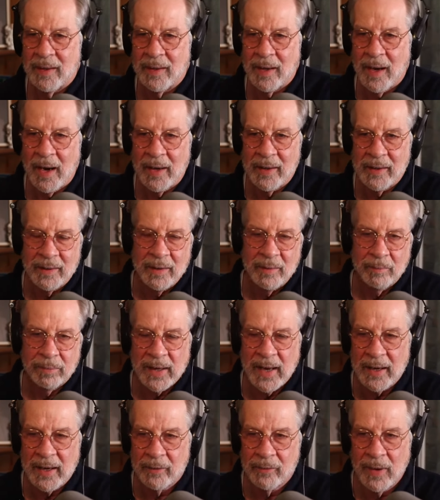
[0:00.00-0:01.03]
i.e.
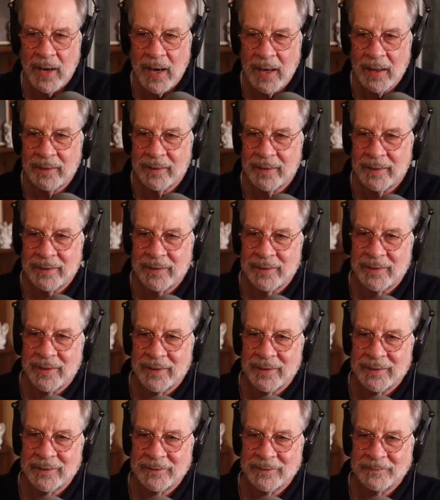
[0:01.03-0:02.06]
BlackRock and